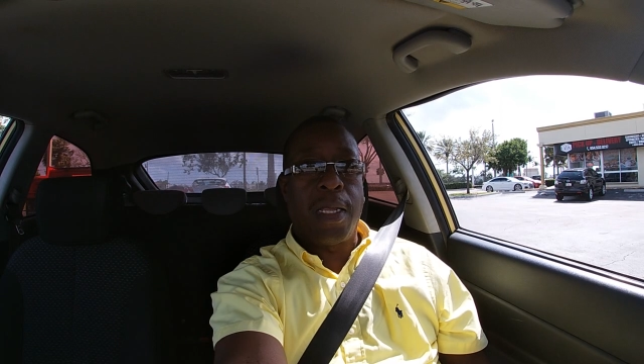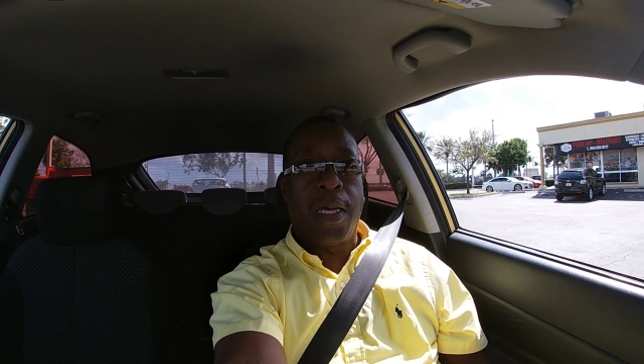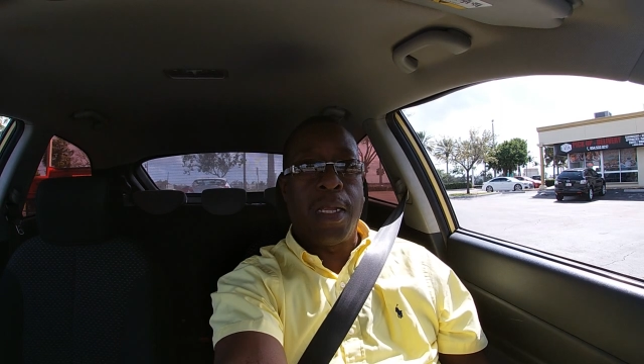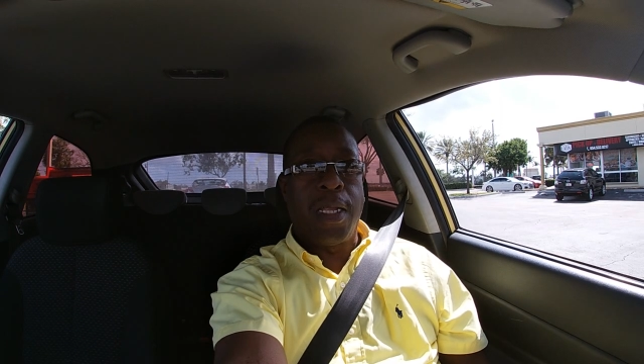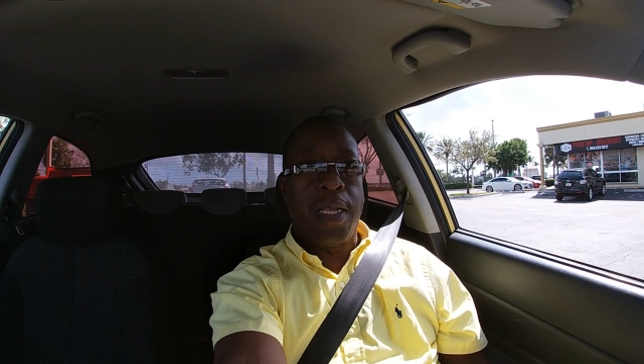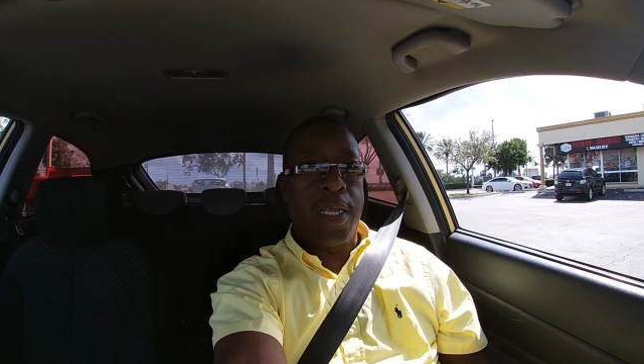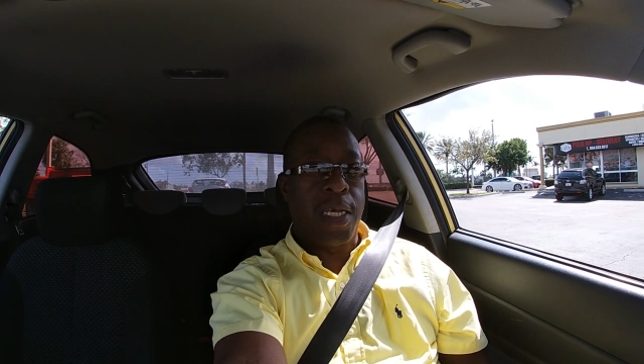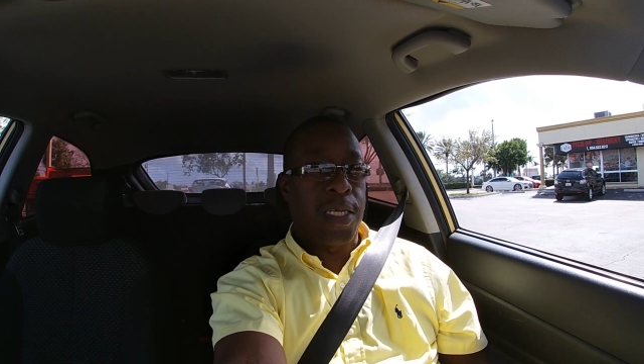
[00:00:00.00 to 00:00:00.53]

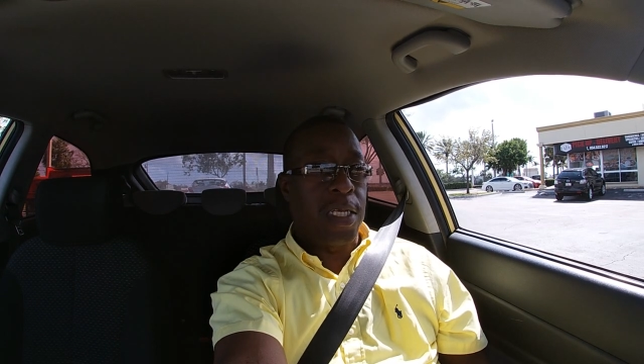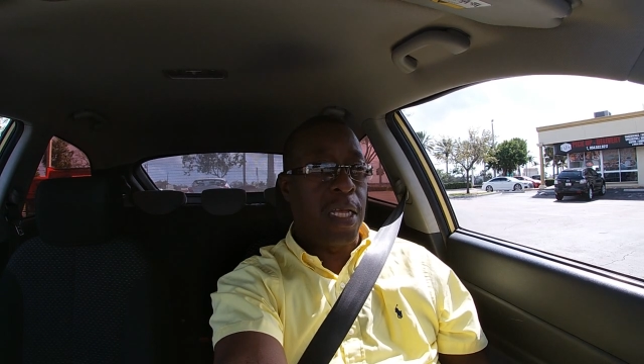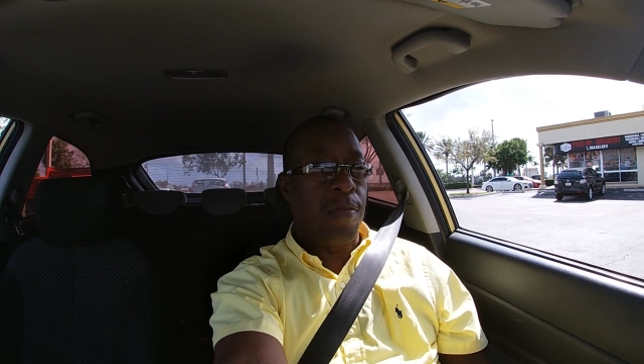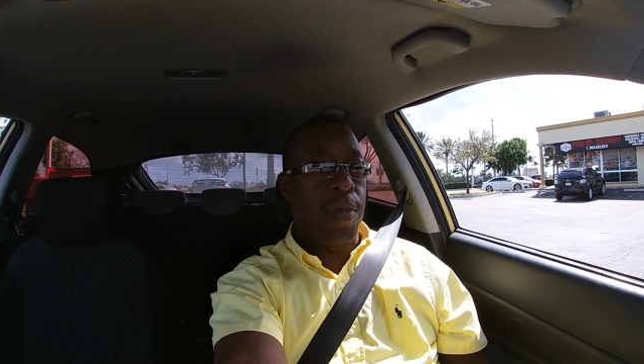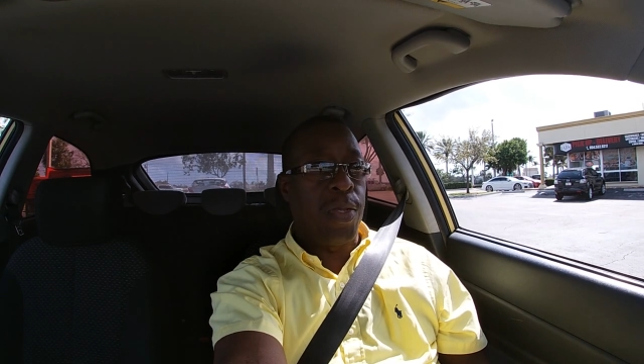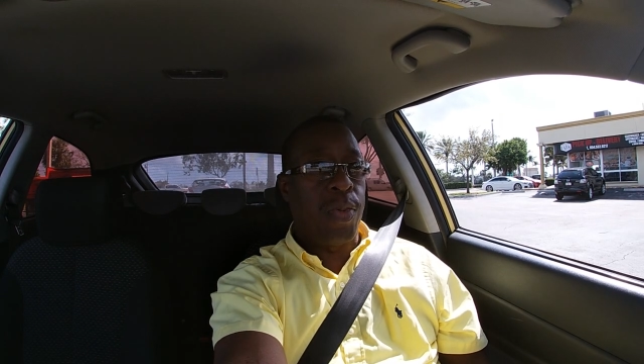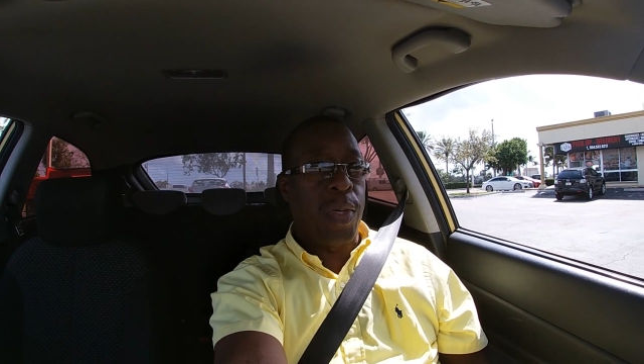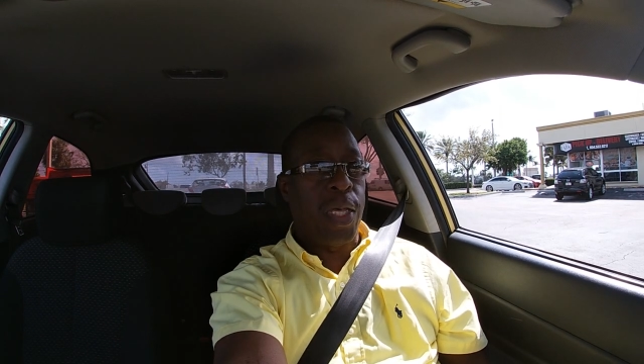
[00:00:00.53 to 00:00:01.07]
the
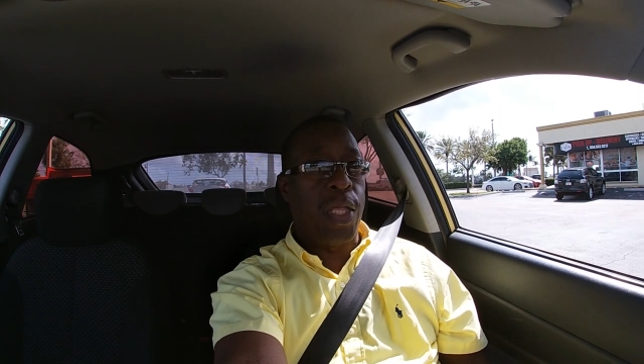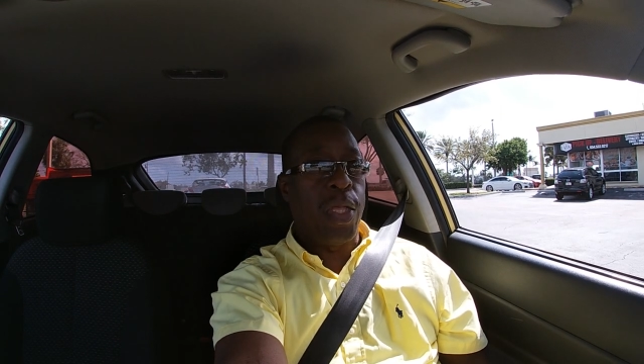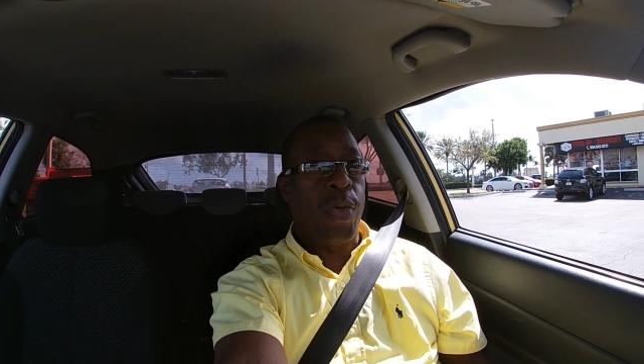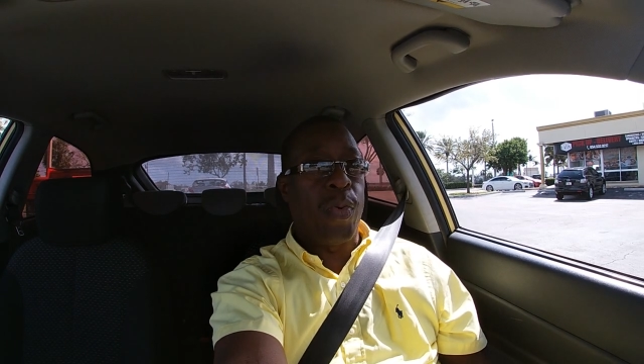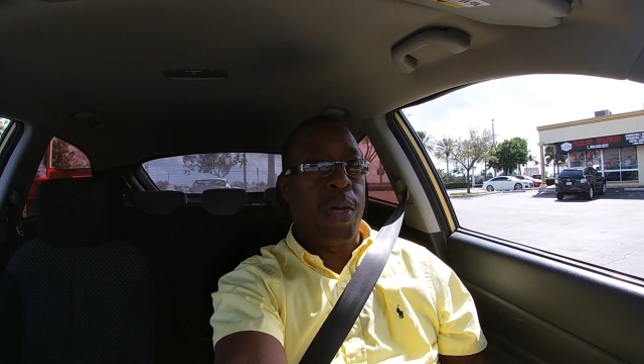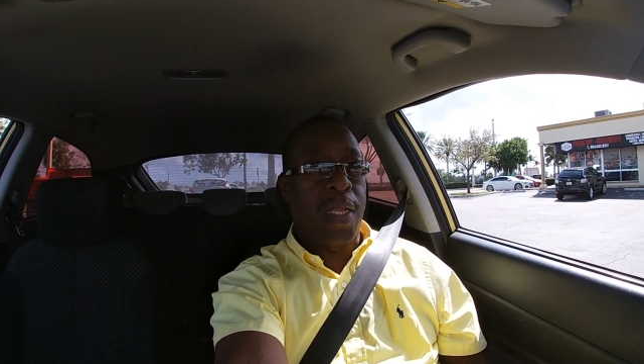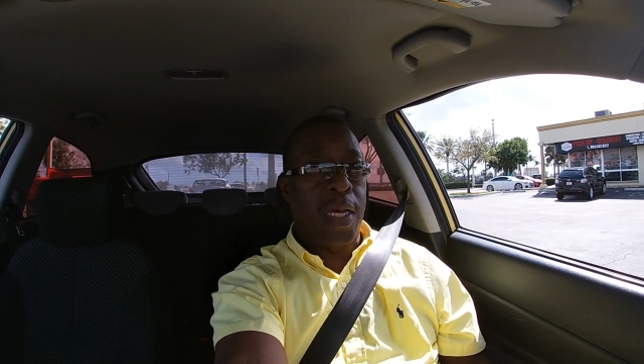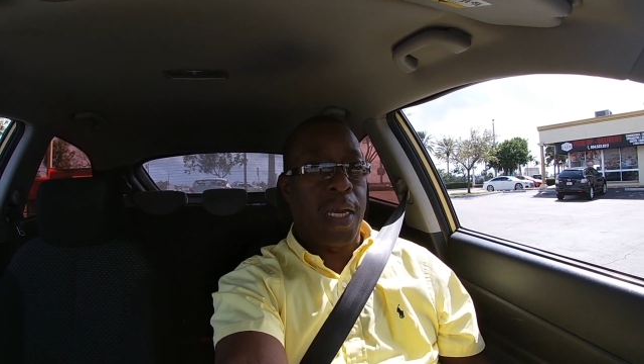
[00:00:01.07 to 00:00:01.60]
distance between
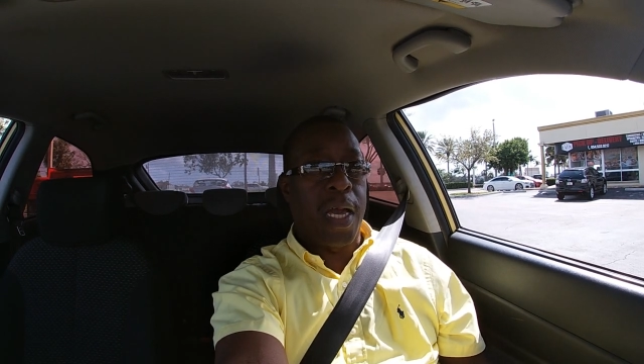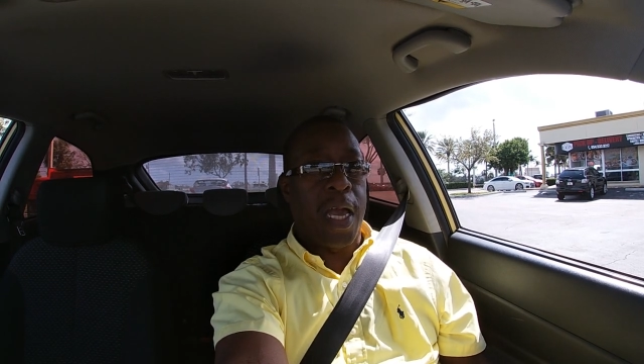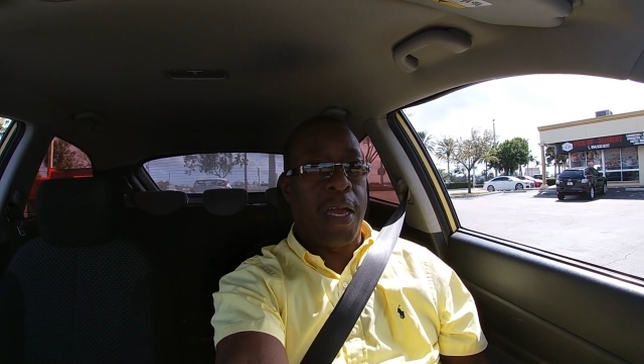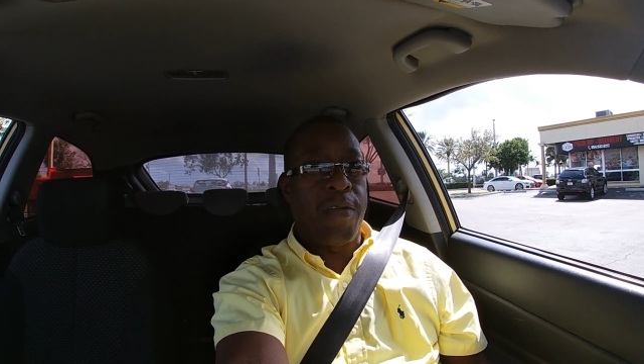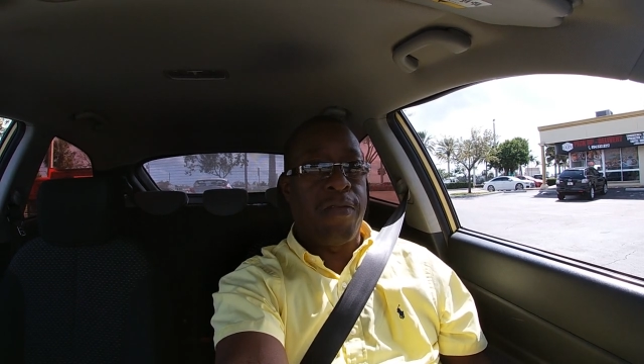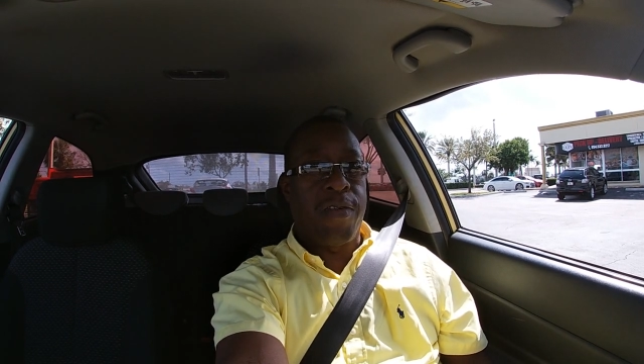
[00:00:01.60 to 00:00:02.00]
you and the guy in